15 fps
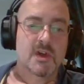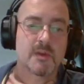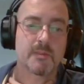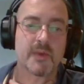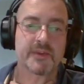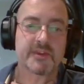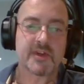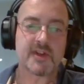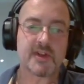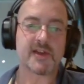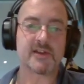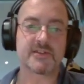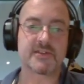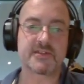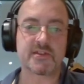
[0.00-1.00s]
mental
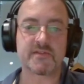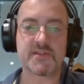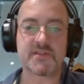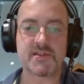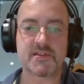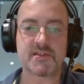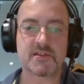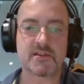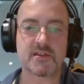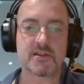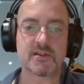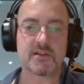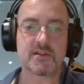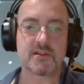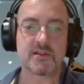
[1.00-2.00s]
health service
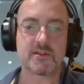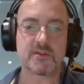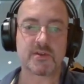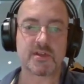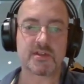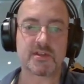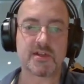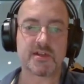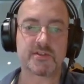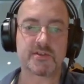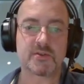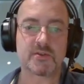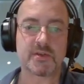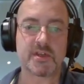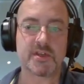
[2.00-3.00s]
and you can add
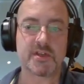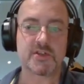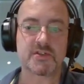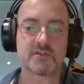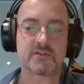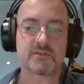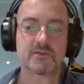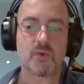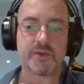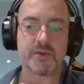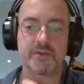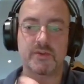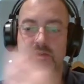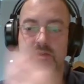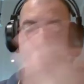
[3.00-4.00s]
your location when
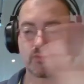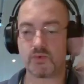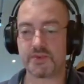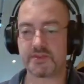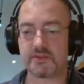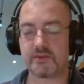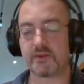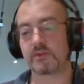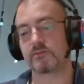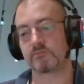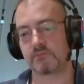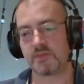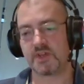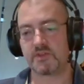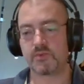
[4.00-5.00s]
you are with
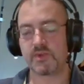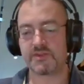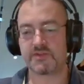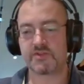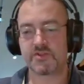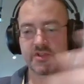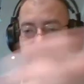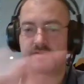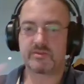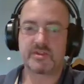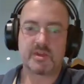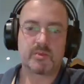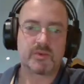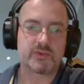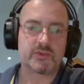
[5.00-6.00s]
it will search in your
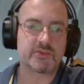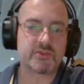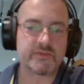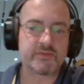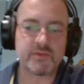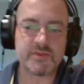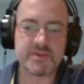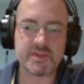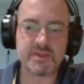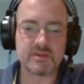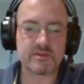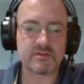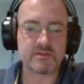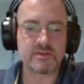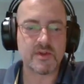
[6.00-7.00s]
neighborhoods, of course,
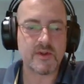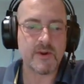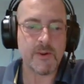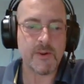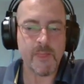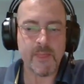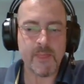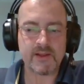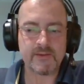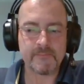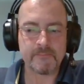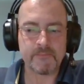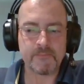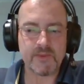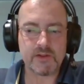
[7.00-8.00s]
in
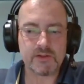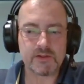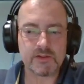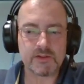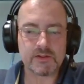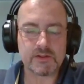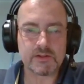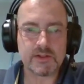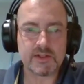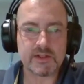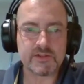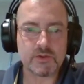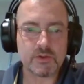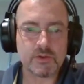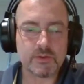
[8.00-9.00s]

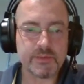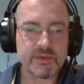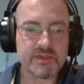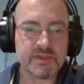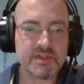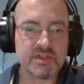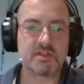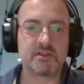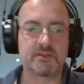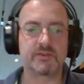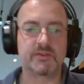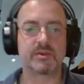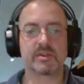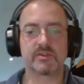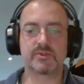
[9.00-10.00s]
Nextdoor, but here
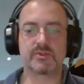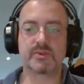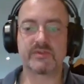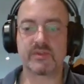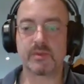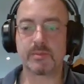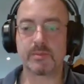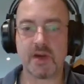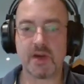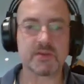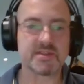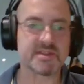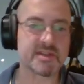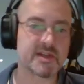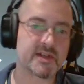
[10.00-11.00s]
you can do it from
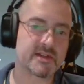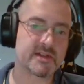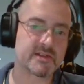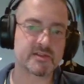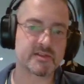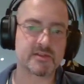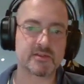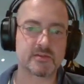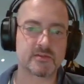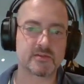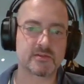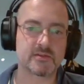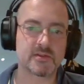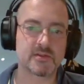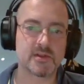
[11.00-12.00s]
outside. So
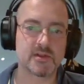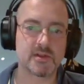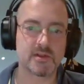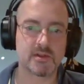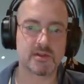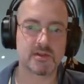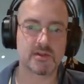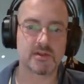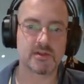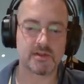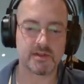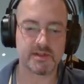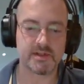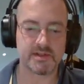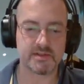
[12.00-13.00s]

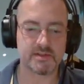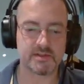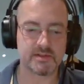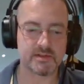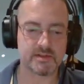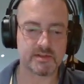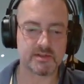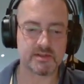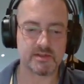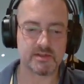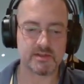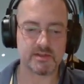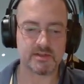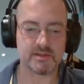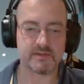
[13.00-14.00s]
let's
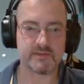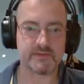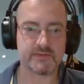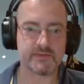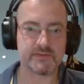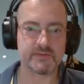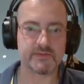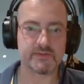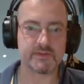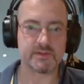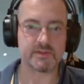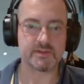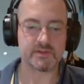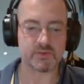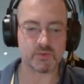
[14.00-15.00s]
see if
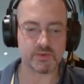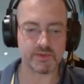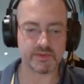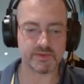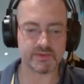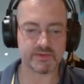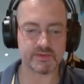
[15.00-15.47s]
this works.